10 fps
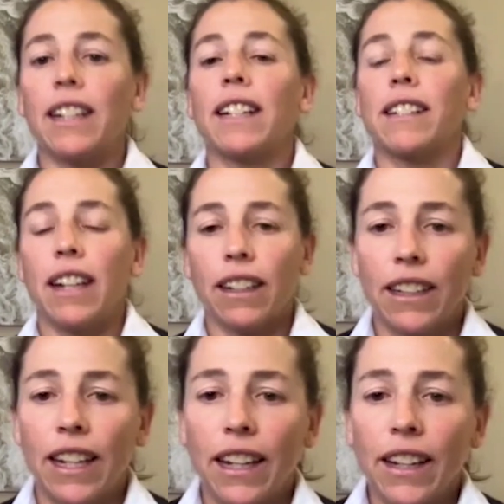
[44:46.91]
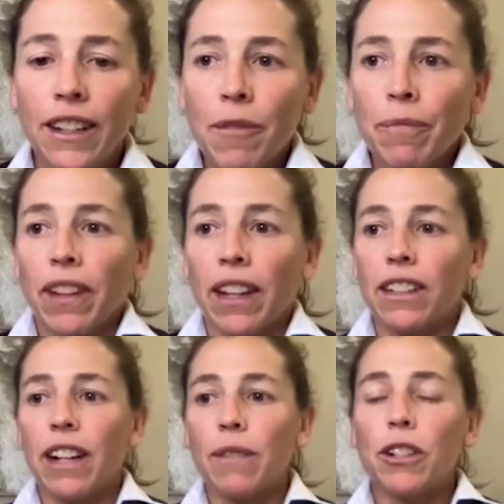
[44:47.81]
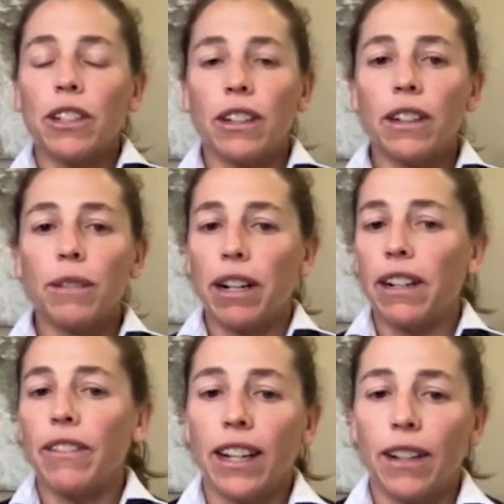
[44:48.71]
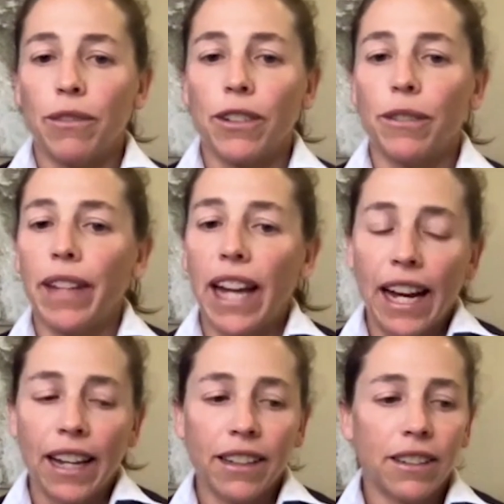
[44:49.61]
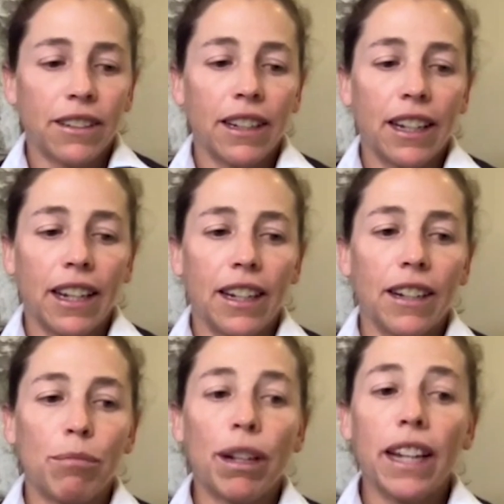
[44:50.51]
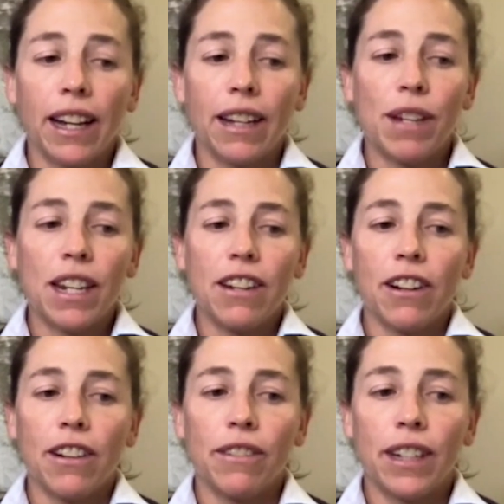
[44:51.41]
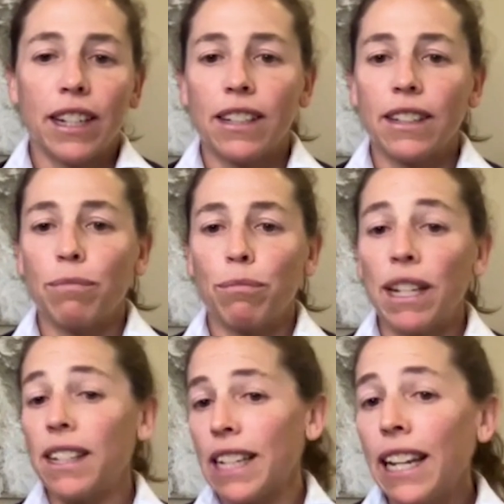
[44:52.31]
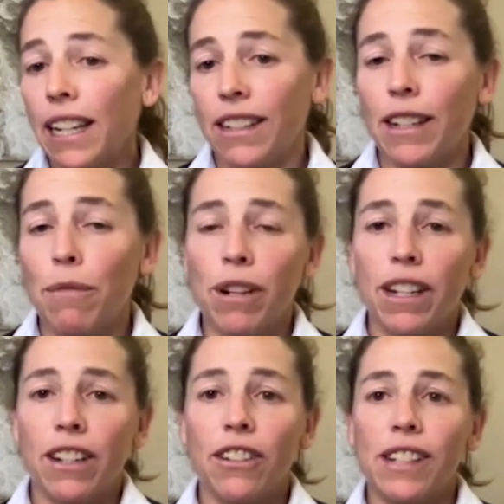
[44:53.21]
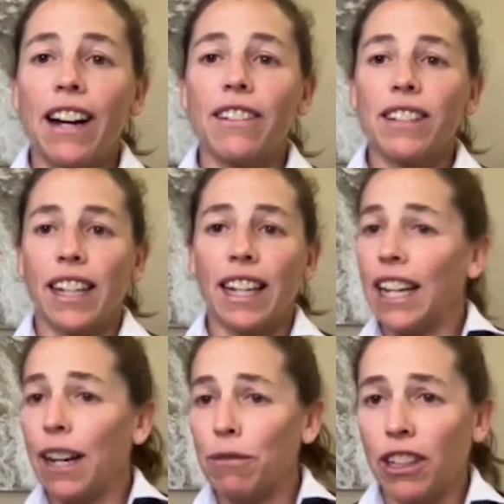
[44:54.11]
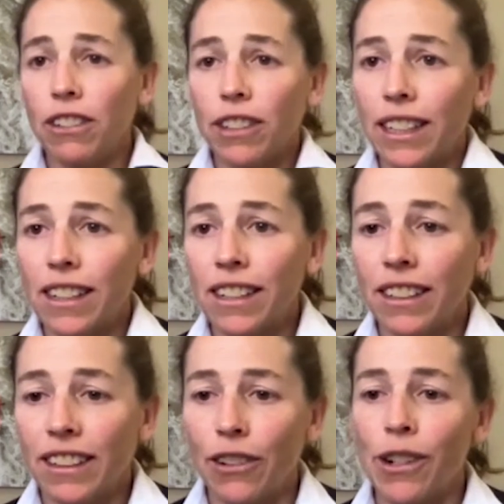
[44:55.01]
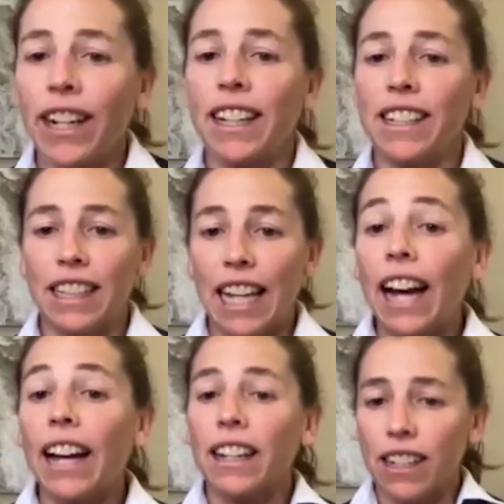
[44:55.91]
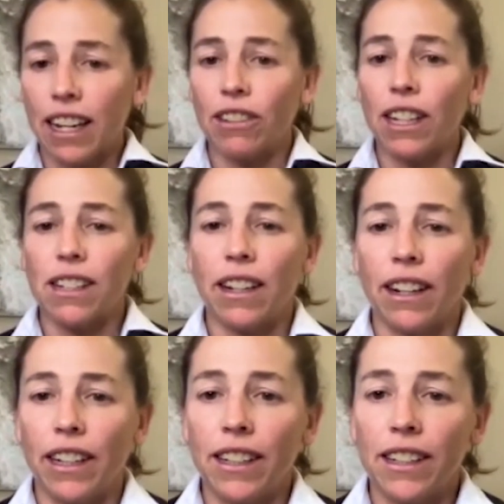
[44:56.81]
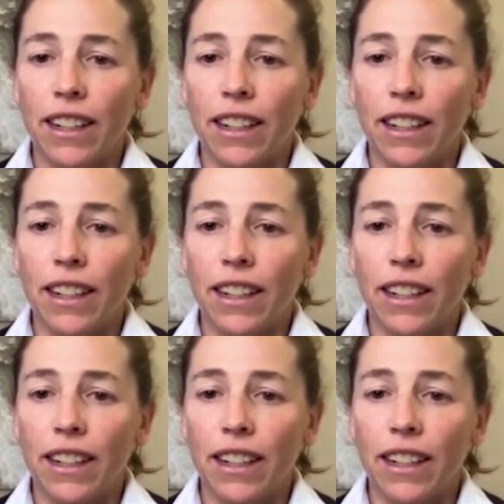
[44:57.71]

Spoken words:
Exactly. And so I'm sure part of it comes from that. But yeah, I mean, you don't want to be seen as someone who's out to kidnap children and steal their organs. And that is how they saw us.